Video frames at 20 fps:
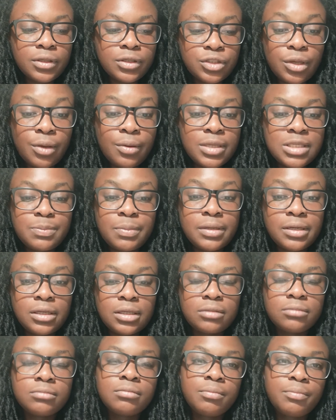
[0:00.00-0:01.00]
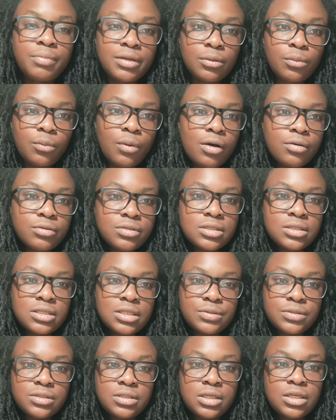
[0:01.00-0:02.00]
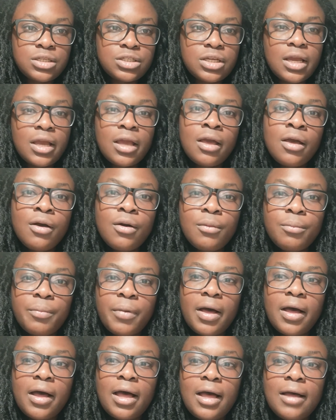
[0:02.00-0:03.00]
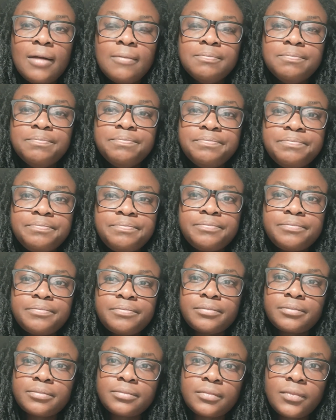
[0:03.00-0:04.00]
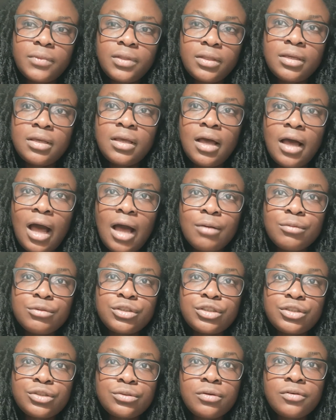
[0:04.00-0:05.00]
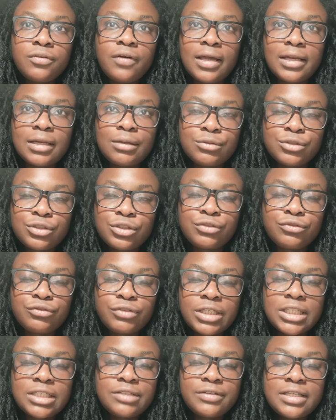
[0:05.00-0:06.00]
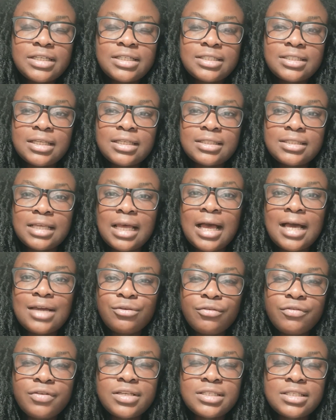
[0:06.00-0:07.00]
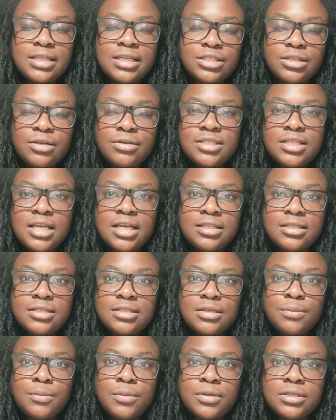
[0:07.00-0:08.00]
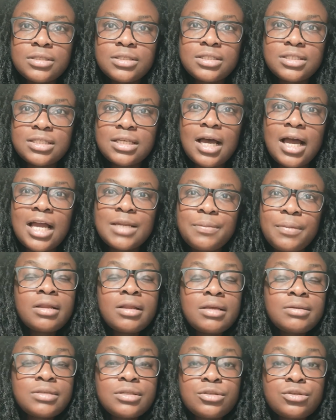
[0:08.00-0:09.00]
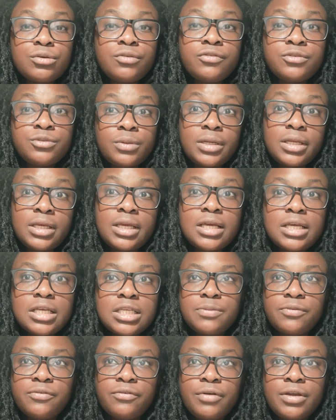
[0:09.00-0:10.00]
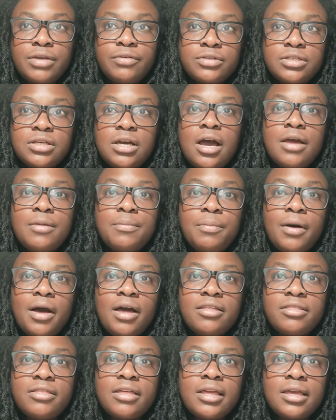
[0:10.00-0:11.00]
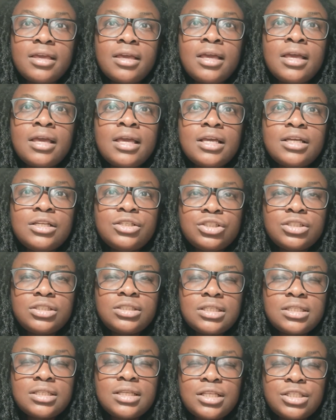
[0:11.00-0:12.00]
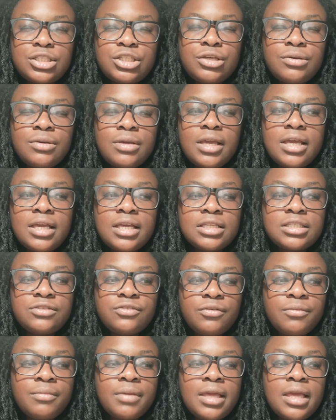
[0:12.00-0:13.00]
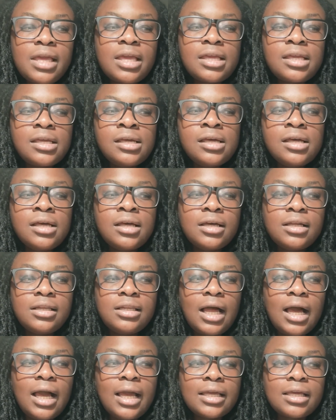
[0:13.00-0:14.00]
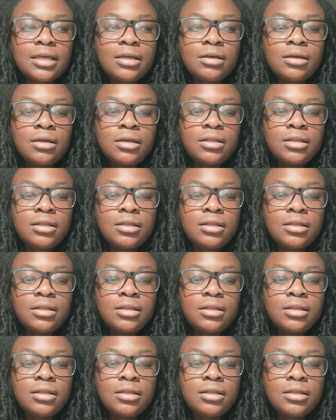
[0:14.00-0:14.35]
so it's been a been a while since he was teaching. But um, I was just saw that and I was just really, really sad. Obviously, so sad that someone's died. Apparently, he was at school for 20 years before he retired, but I think just in that two years for me, like